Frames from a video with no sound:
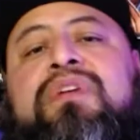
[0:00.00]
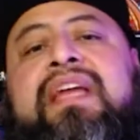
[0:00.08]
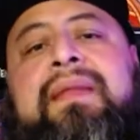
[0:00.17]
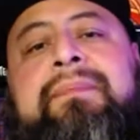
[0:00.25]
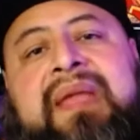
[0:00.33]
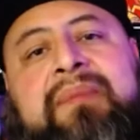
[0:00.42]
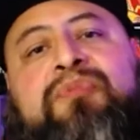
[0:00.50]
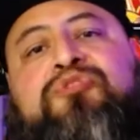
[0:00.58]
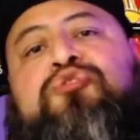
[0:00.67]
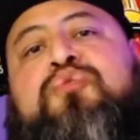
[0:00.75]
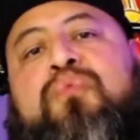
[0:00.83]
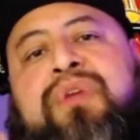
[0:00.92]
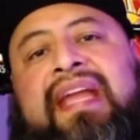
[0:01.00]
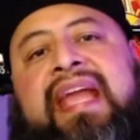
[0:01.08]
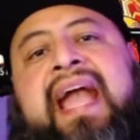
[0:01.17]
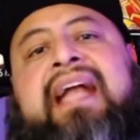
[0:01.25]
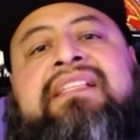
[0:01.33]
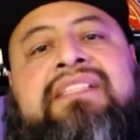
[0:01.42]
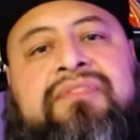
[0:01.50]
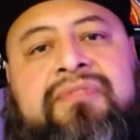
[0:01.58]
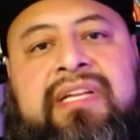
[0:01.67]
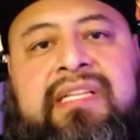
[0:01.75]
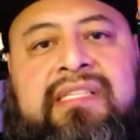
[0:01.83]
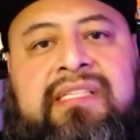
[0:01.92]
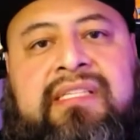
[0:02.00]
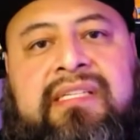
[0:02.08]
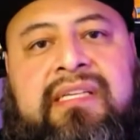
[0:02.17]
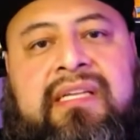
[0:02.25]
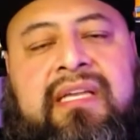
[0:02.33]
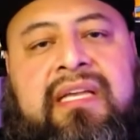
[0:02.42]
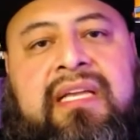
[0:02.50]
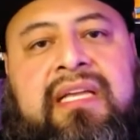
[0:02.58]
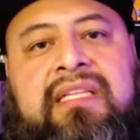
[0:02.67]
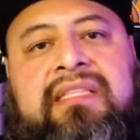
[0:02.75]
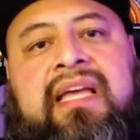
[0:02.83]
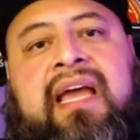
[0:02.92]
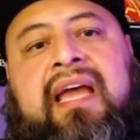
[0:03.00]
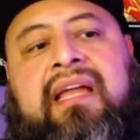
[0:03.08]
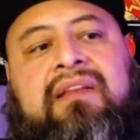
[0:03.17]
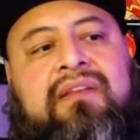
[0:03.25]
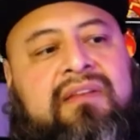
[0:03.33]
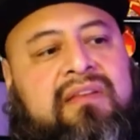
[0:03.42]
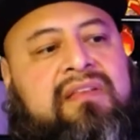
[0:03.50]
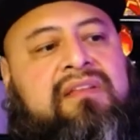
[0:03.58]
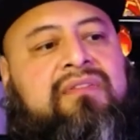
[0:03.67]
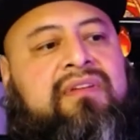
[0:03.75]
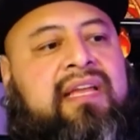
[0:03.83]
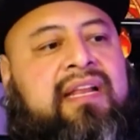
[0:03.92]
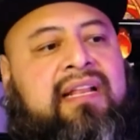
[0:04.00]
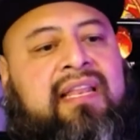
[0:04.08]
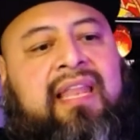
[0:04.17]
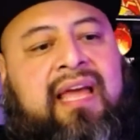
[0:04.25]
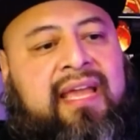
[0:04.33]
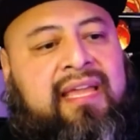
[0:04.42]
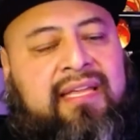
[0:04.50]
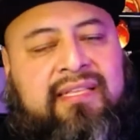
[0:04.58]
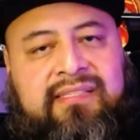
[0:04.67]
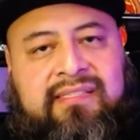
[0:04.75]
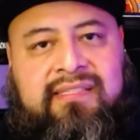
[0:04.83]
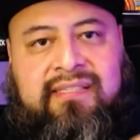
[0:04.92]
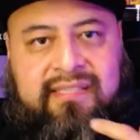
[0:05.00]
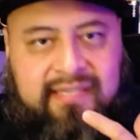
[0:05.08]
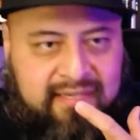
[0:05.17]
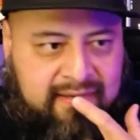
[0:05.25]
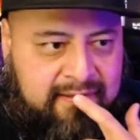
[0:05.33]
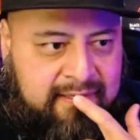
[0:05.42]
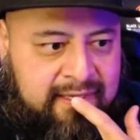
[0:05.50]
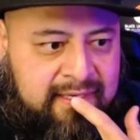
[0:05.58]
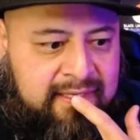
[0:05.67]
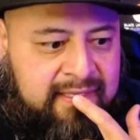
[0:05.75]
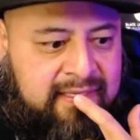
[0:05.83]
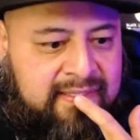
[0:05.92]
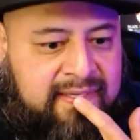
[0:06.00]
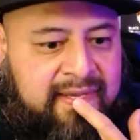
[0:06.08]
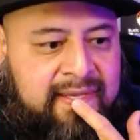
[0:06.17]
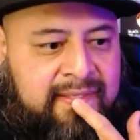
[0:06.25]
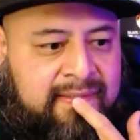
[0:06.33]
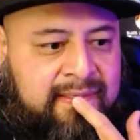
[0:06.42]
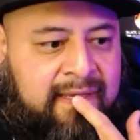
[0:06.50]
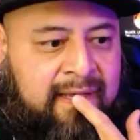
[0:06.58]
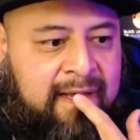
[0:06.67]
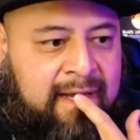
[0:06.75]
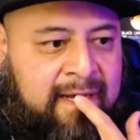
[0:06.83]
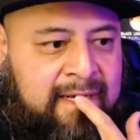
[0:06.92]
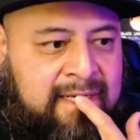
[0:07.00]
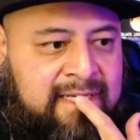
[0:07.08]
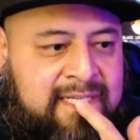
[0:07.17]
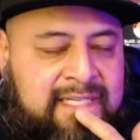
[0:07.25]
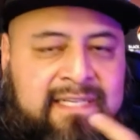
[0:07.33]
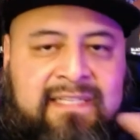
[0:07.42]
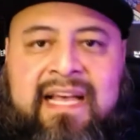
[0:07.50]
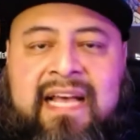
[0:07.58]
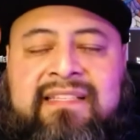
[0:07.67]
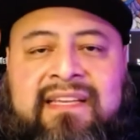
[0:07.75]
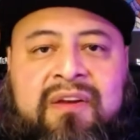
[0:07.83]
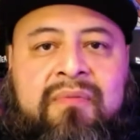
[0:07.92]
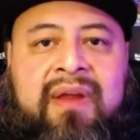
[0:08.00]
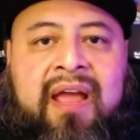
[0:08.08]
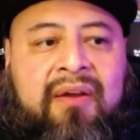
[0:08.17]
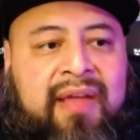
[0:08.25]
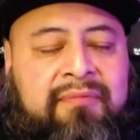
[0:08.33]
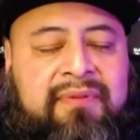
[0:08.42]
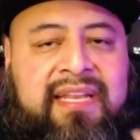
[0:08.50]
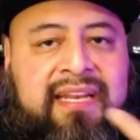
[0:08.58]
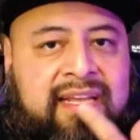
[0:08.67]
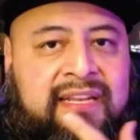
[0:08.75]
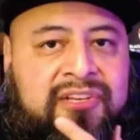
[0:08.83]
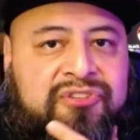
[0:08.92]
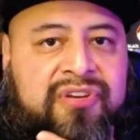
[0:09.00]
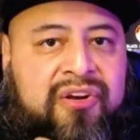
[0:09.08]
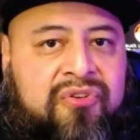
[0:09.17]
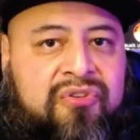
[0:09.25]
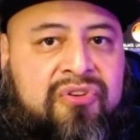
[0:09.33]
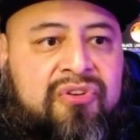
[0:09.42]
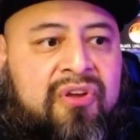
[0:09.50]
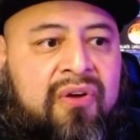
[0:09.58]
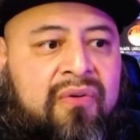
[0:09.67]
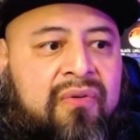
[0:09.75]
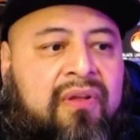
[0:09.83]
get people to react to it. That you'll get a client to, to that says uh, is asking around, hey, we need an illustrator. Who you know?